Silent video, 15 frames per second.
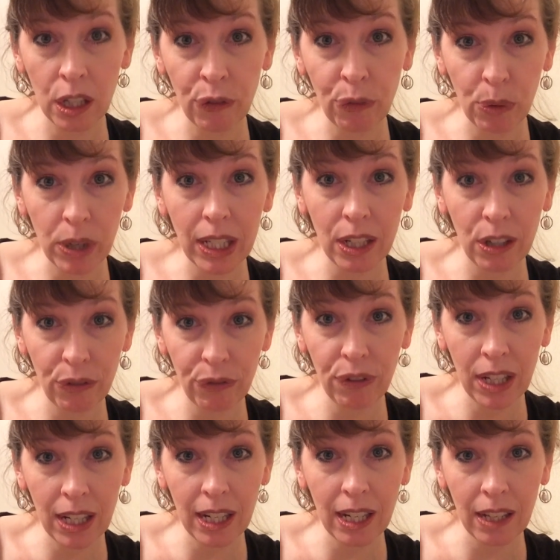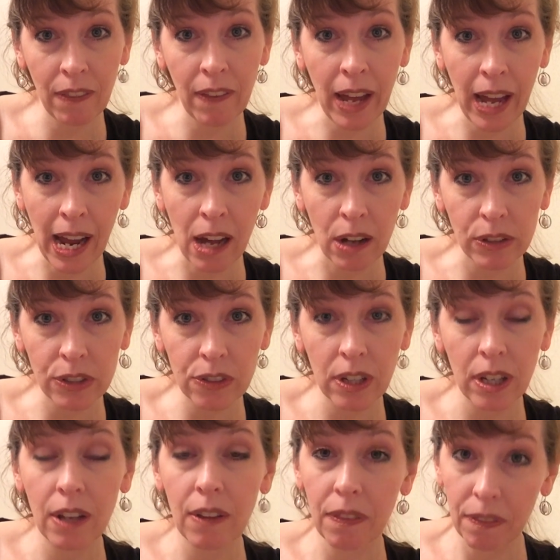If we can defeat it in the House,
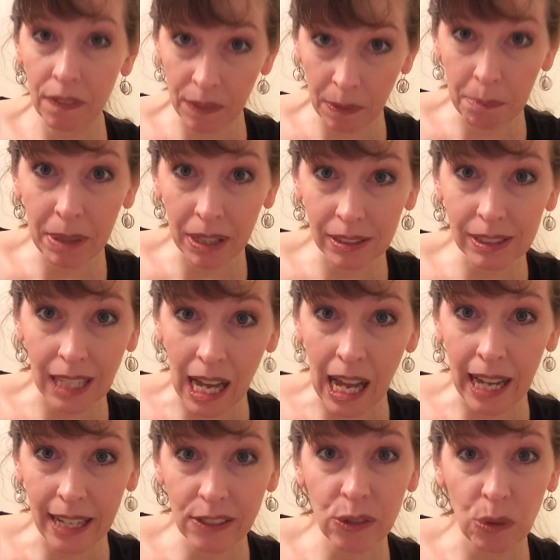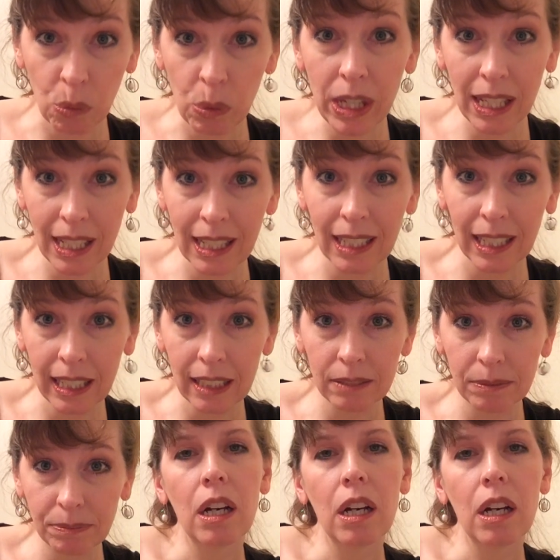the bill dies. We kill it.